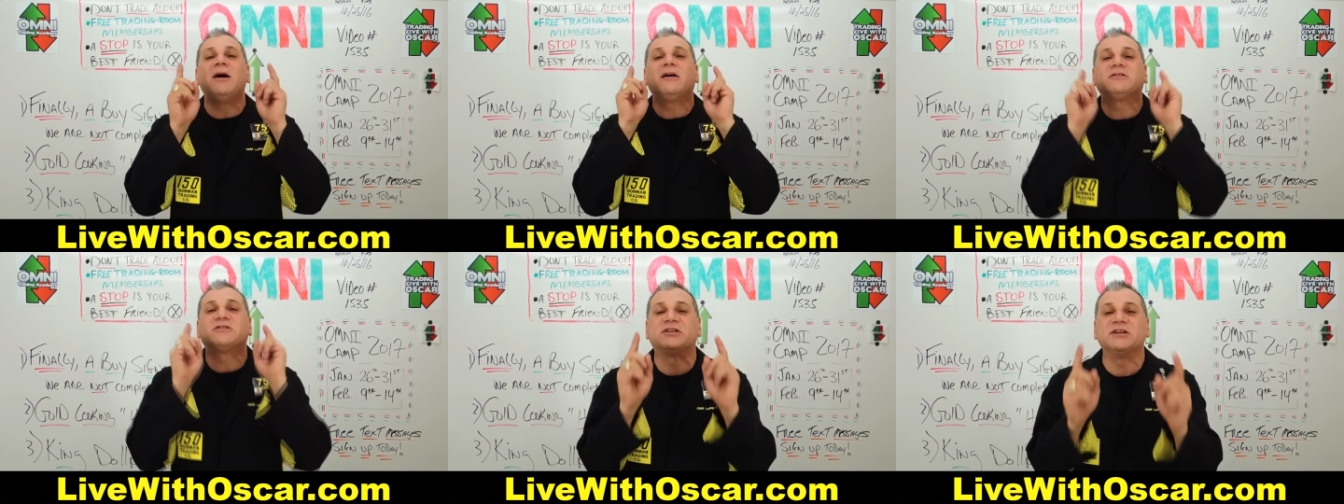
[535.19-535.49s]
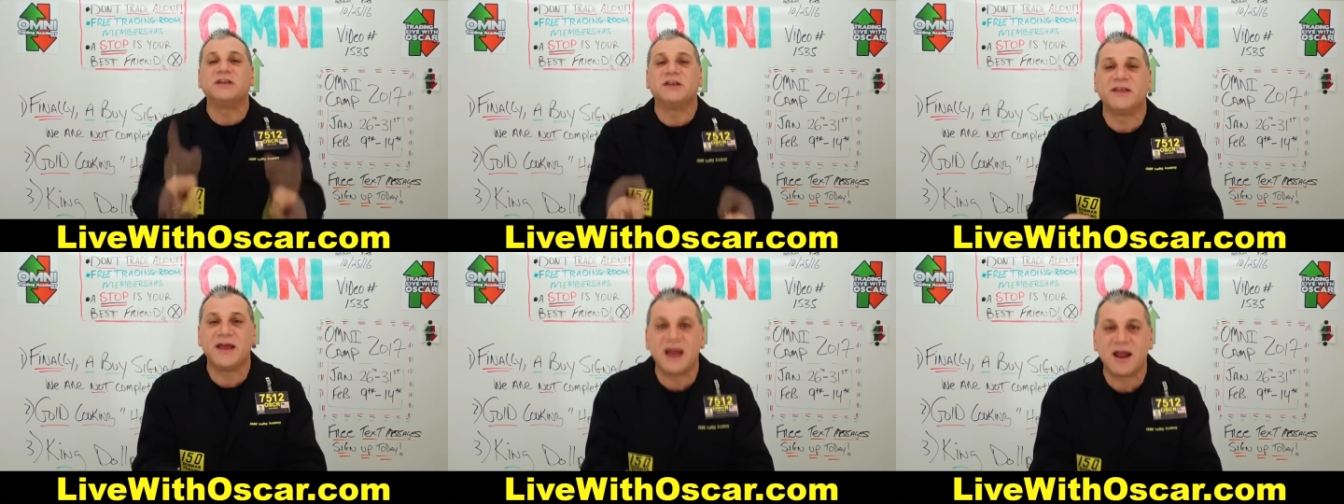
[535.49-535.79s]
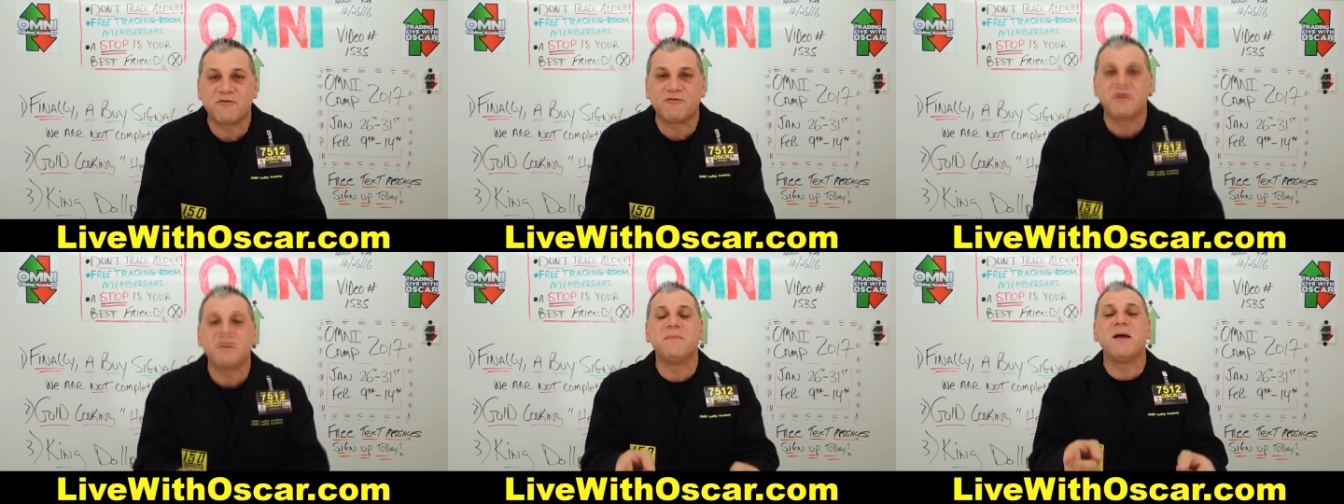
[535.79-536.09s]
I'll see you
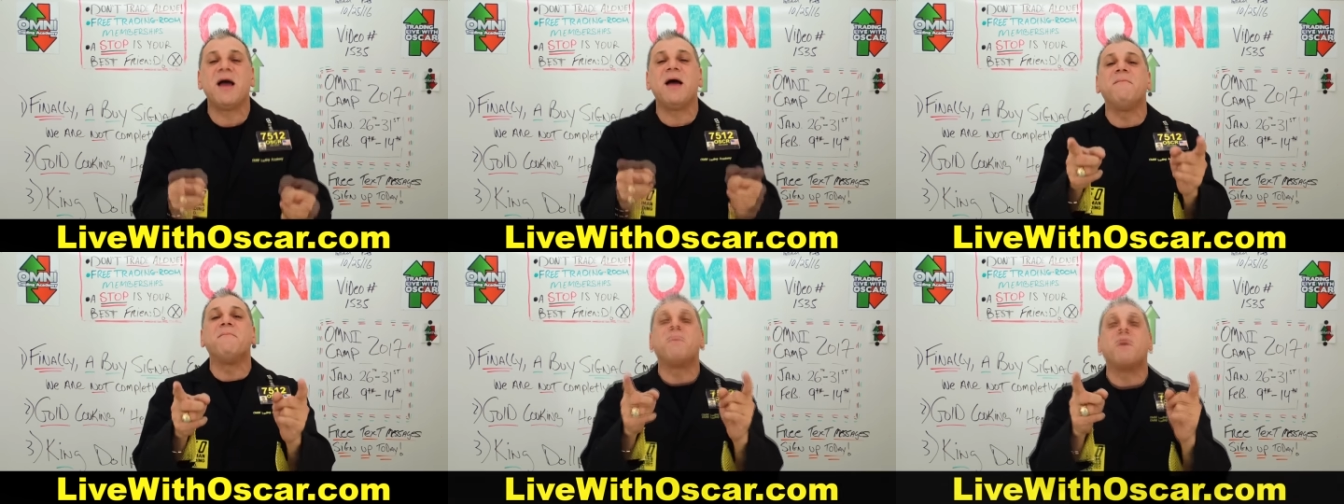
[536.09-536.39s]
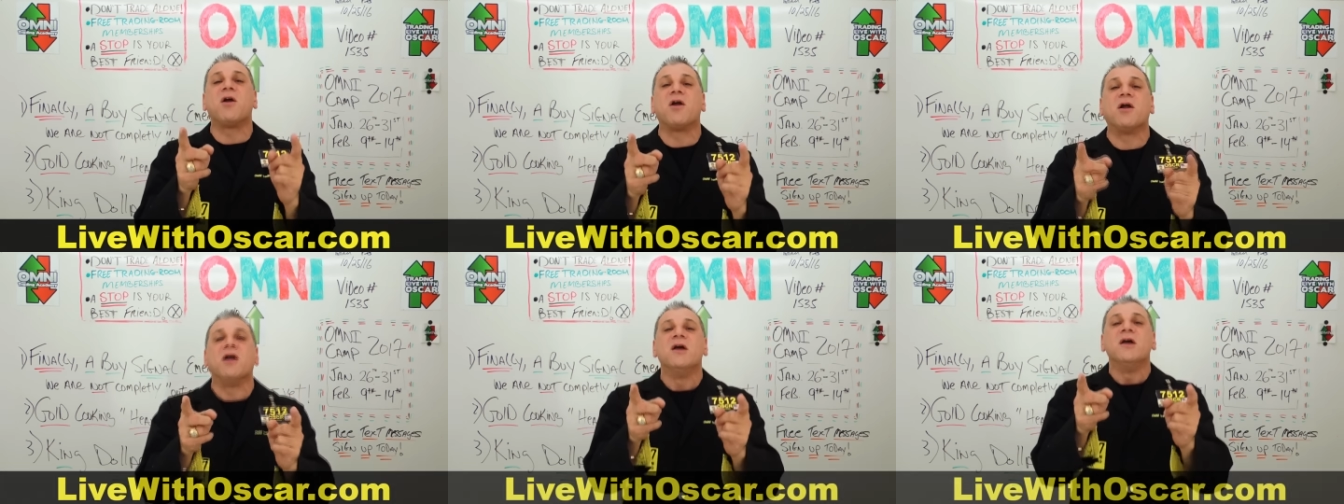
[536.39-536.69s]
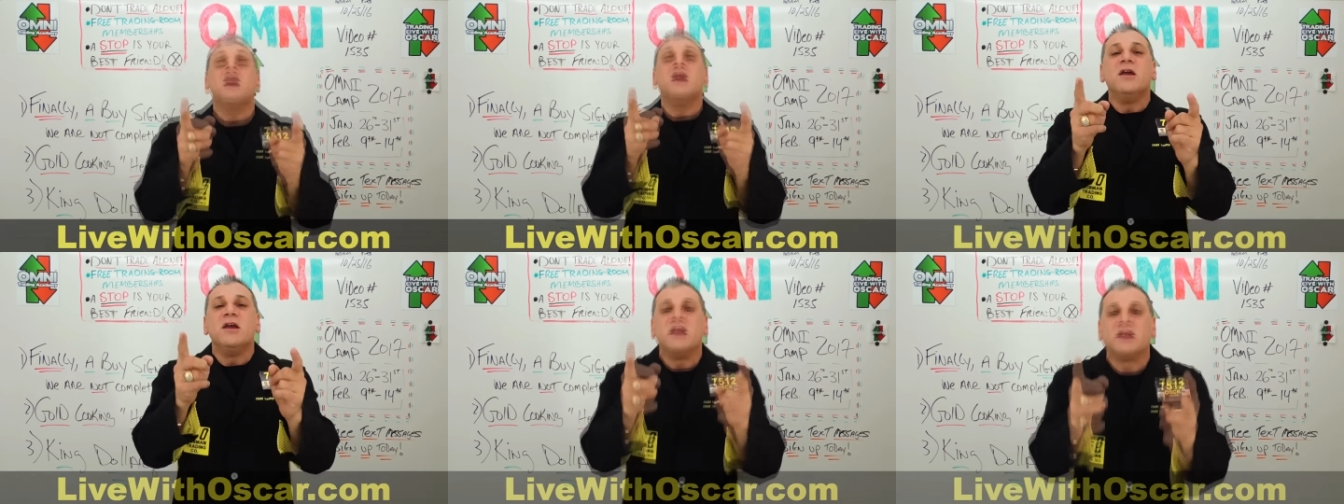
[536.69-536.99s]
there. Remember,
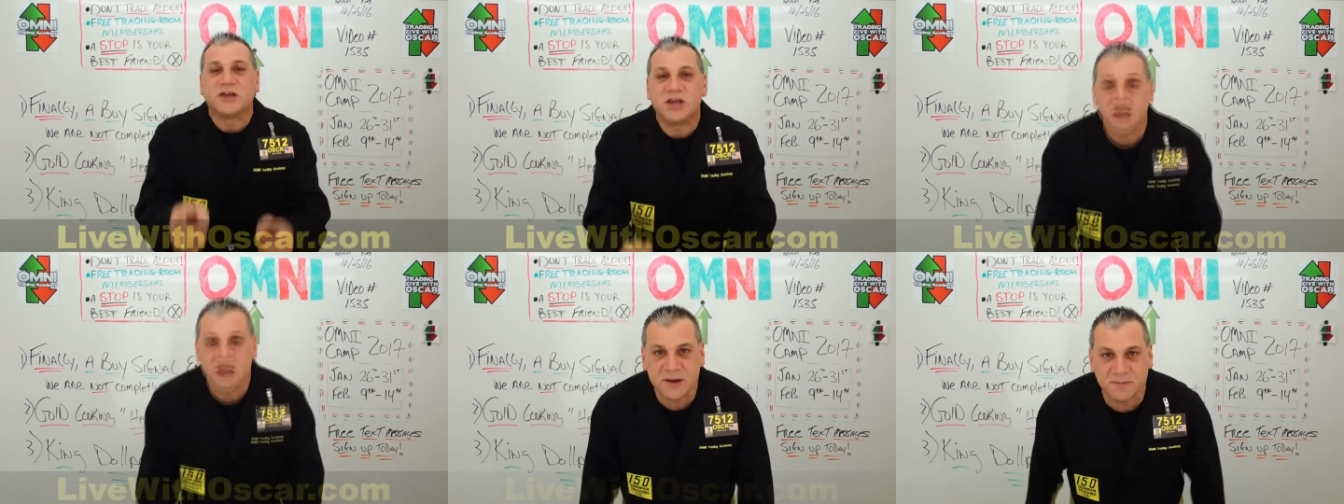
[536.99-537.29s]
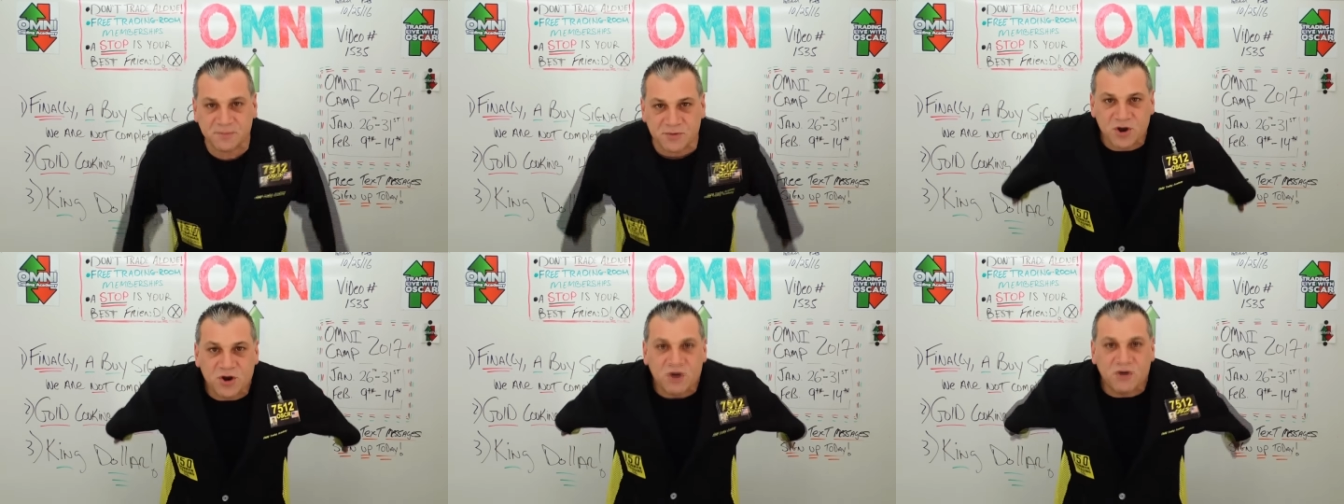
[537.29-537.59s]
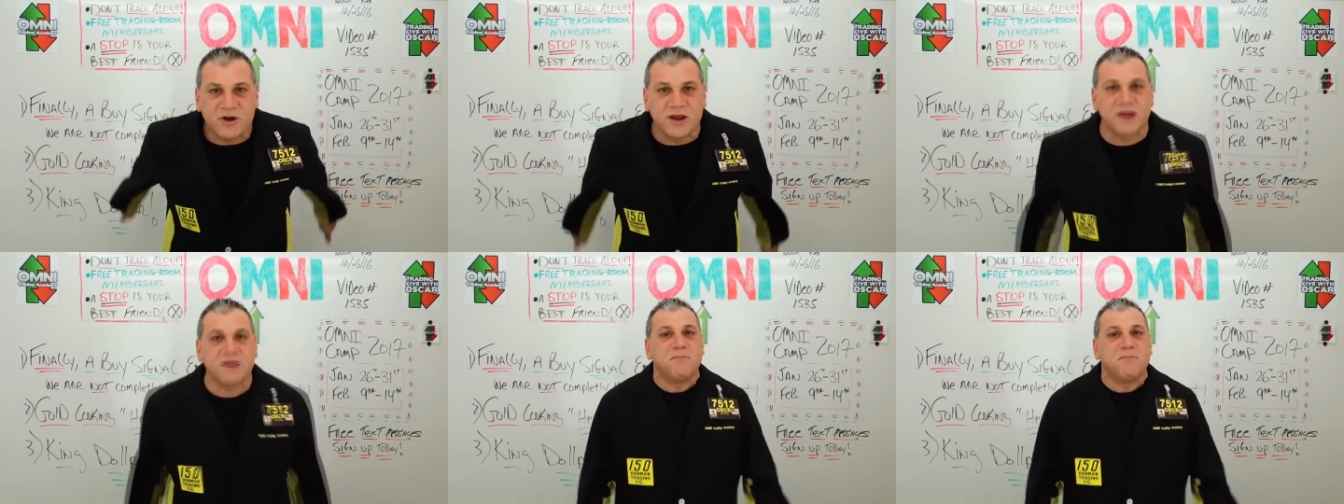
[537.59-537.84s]
keep your